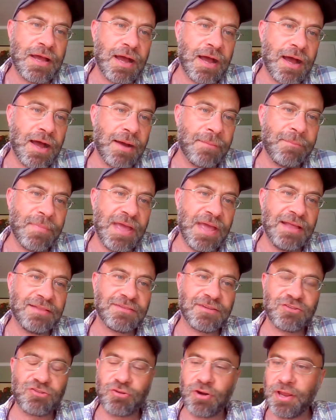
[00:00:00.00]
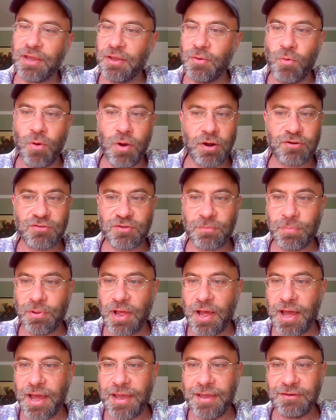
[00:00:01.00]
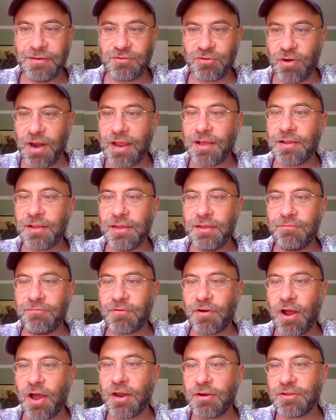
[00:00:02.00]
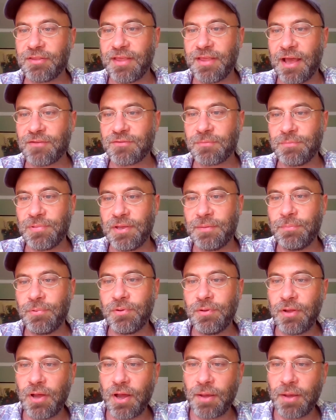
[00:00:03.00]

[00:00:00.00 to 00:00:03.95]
It's a drinking water supply directly for 100,000 people